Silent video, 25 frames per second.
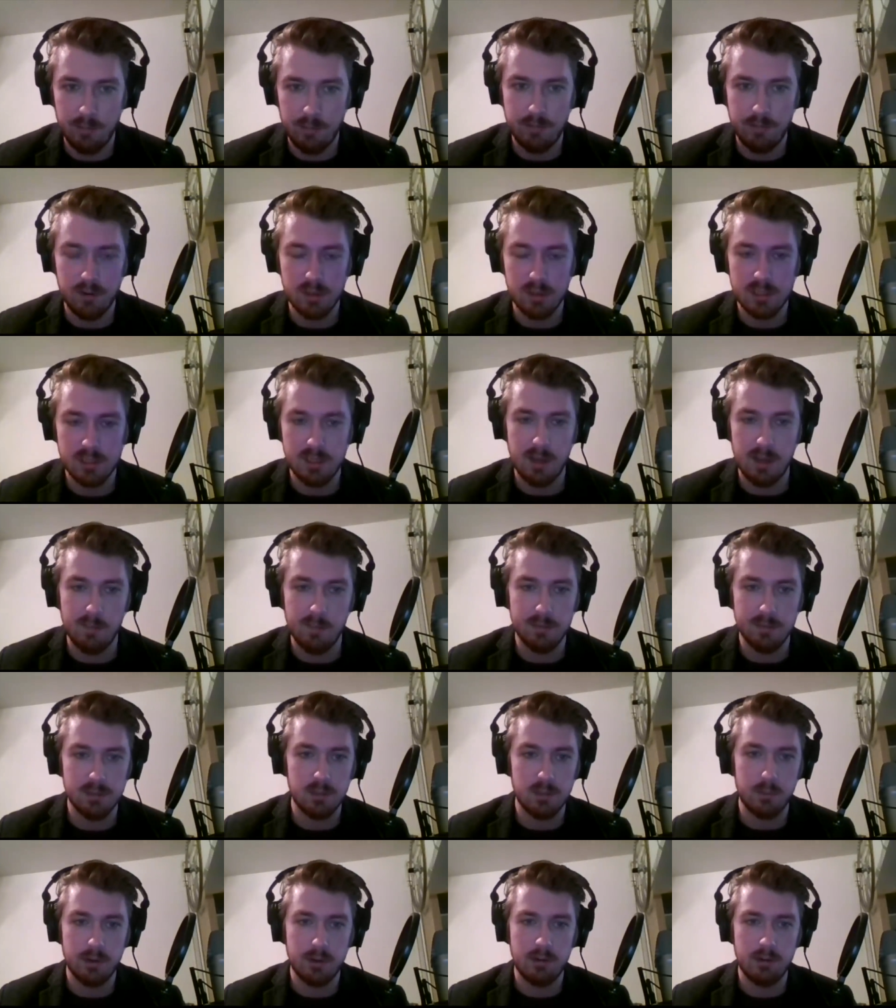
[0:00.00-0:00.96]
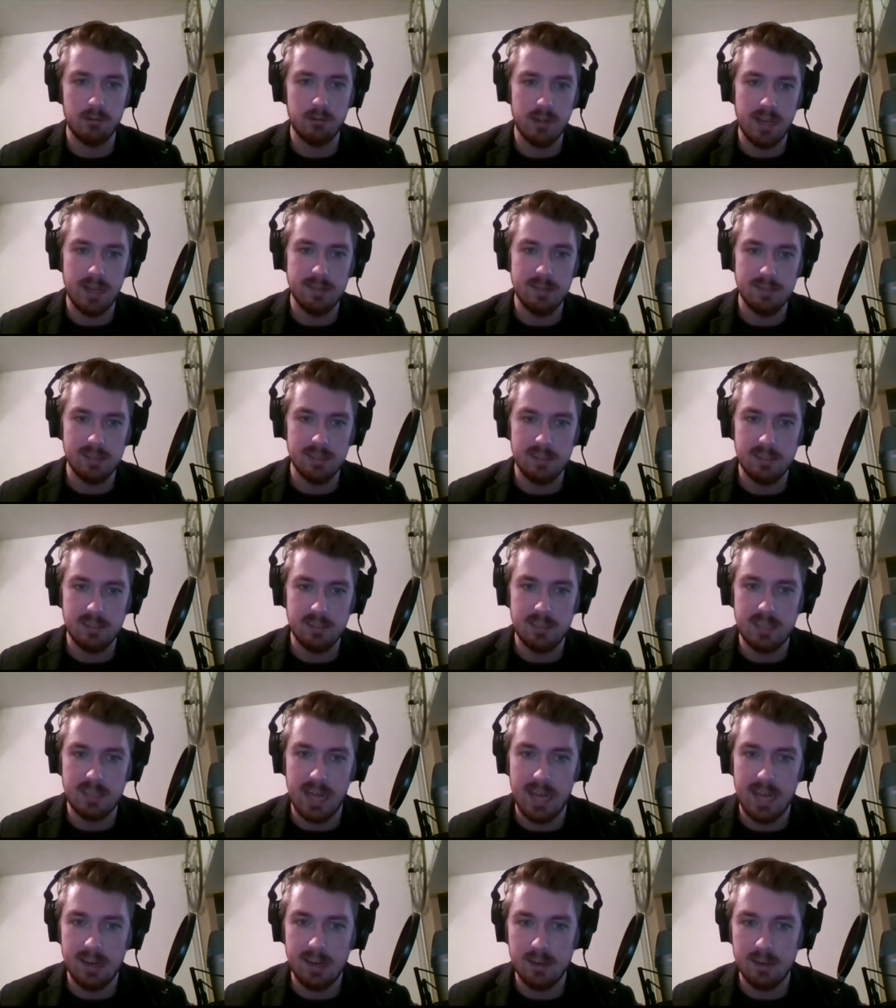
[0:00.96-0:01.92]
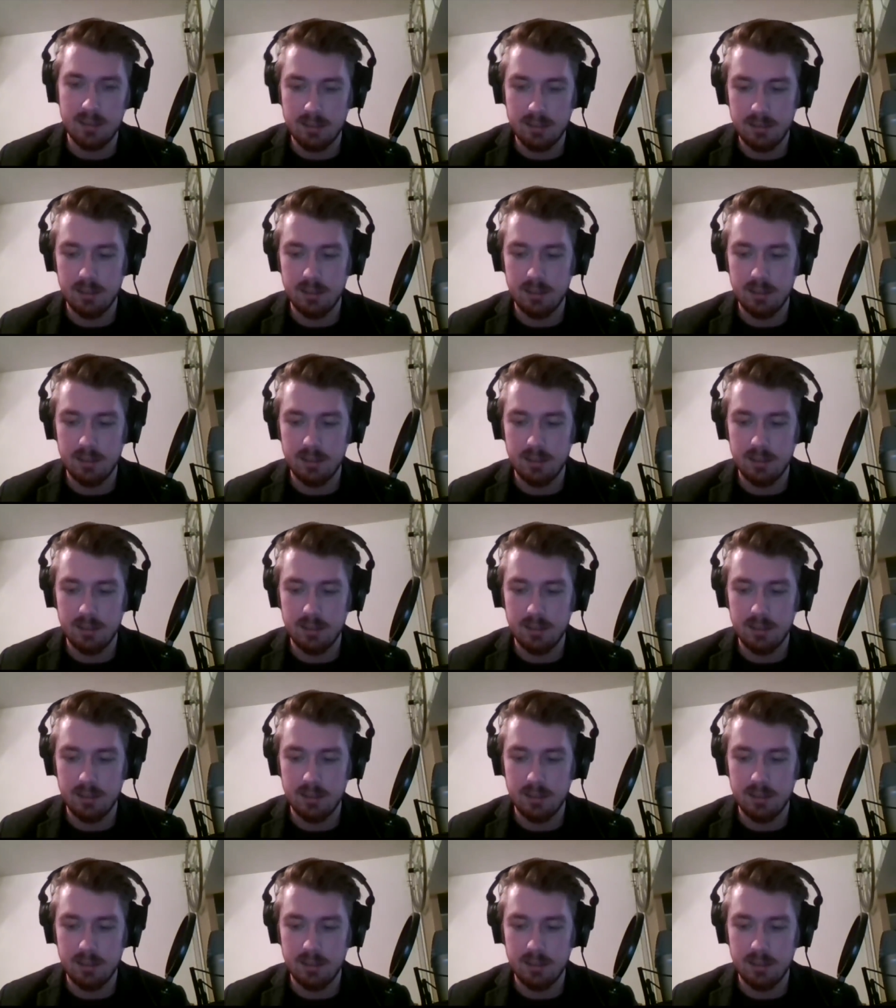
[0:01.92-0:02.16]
for example. So we're creating these standards